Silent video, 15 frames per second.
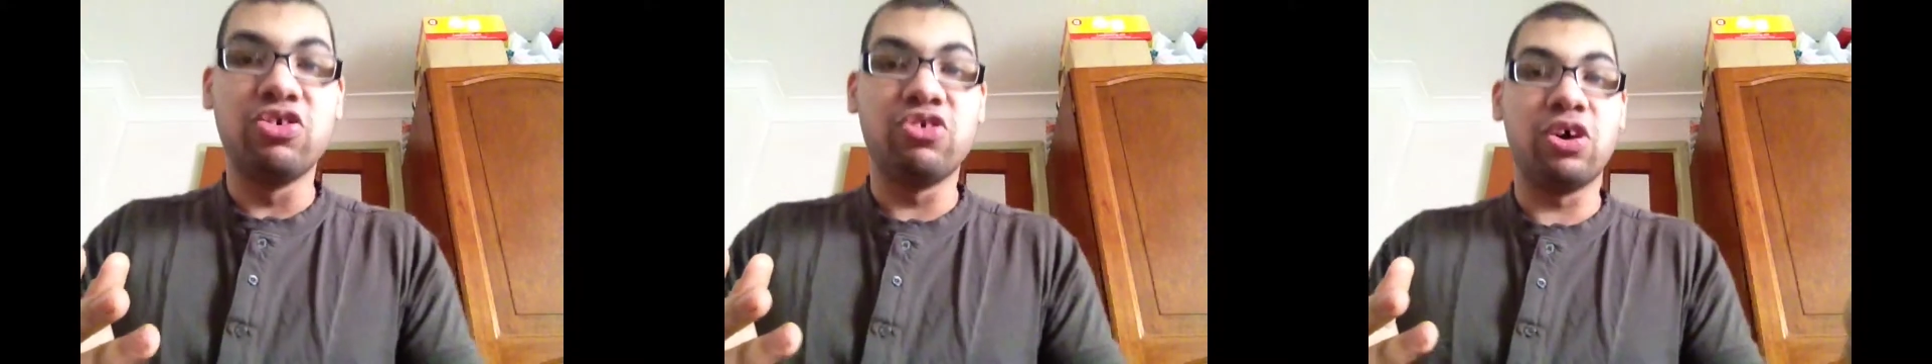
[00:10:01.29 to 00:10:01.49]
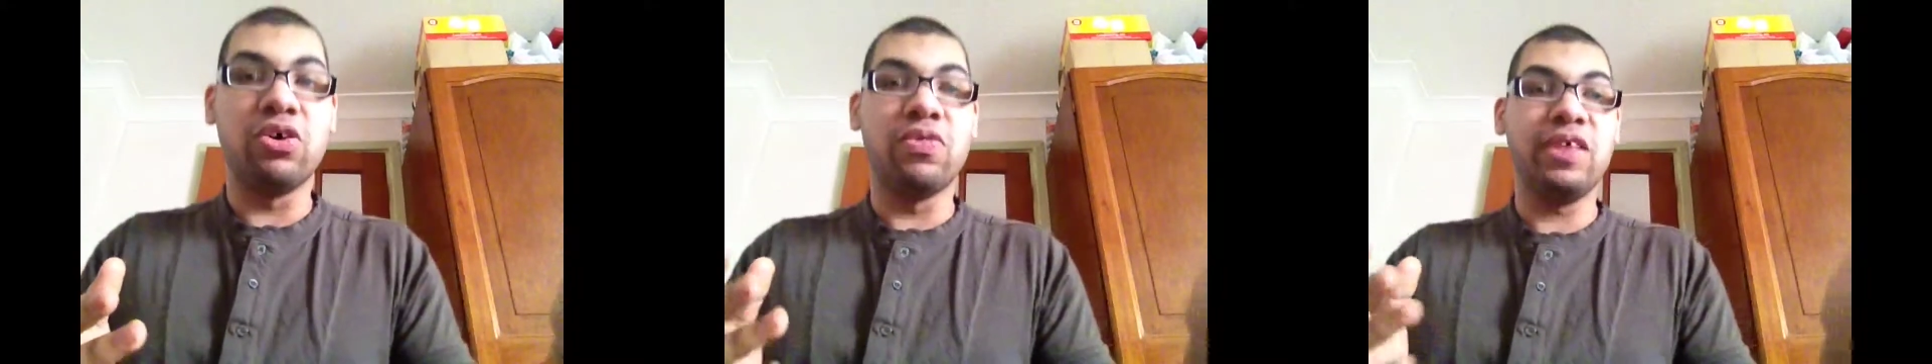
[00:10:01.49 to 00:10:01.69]

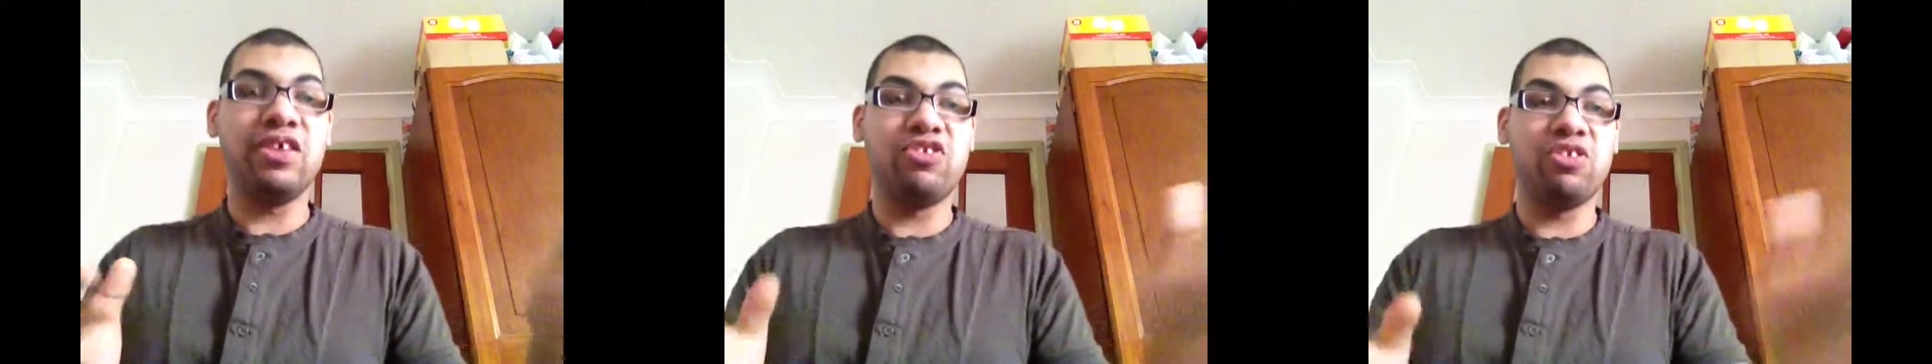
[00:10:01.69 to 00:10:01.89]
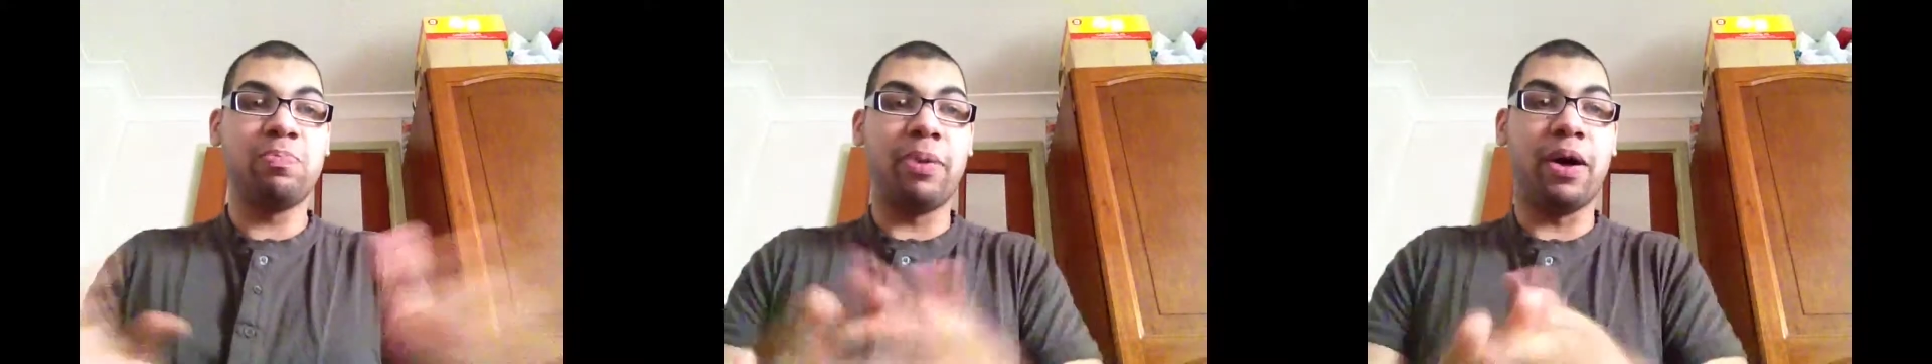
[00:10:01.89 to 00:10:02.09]
So
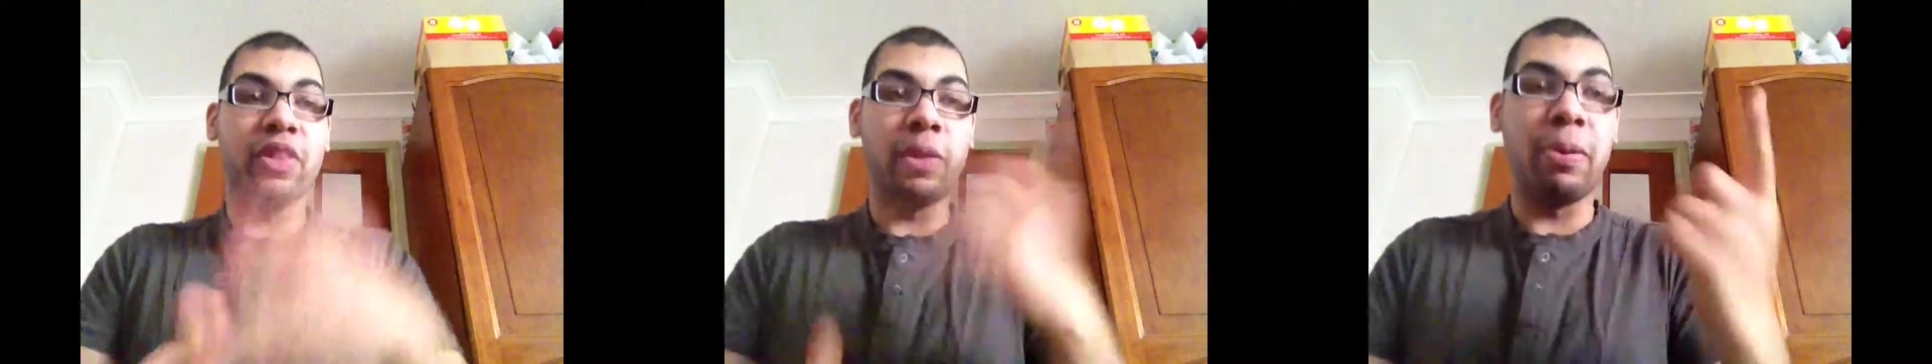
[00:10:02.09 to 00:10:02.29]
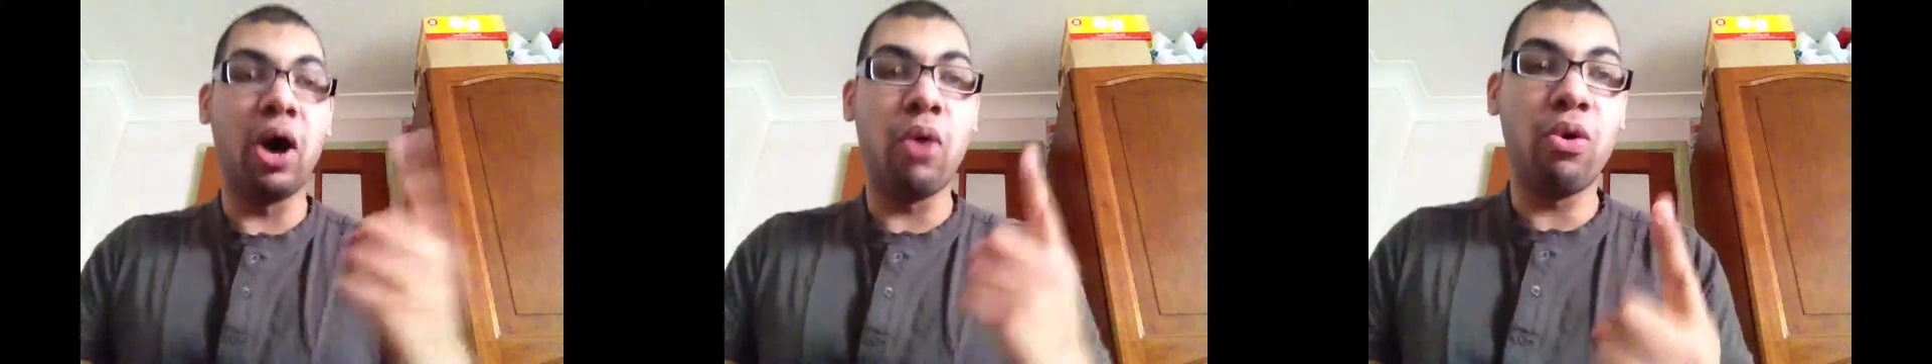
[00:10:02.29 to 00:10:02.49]
this is
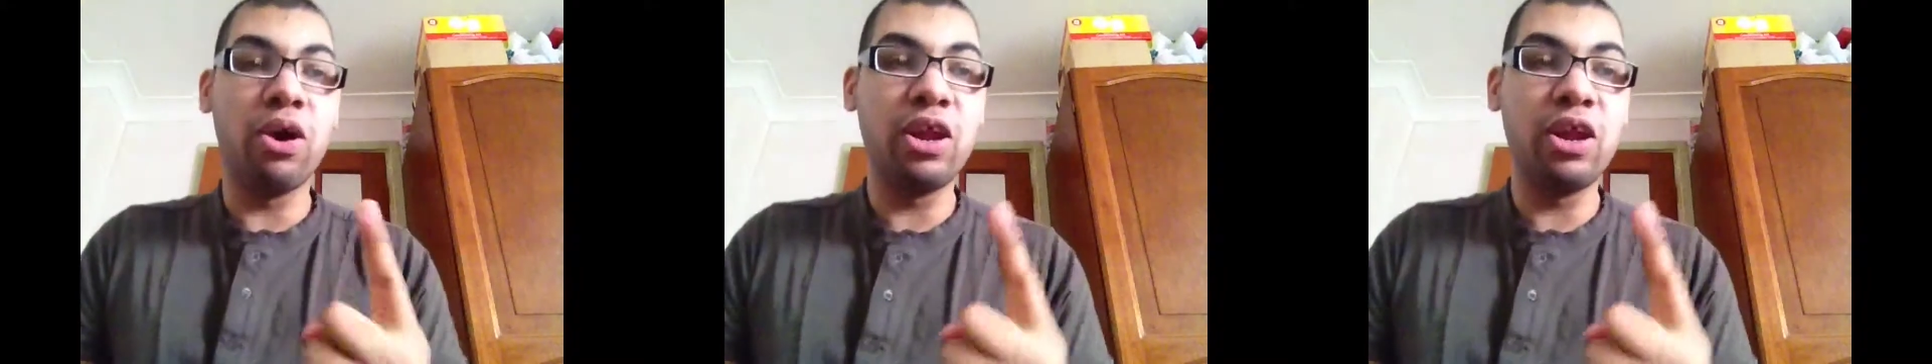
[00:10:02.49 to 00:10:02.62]
the part one